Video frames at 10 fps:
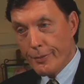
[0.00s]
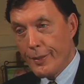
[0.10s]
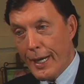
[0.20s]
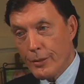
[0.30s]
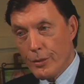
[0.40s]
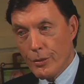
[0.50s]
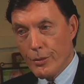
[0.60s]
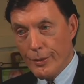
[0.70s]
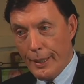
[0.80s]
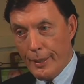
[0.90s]
factors
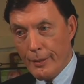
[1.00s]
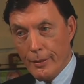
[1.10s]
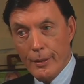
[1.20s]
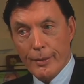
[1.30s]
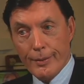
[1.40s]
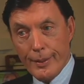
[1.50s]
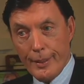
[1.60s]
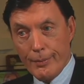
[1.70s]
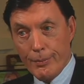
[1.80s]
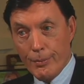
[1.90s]
are there that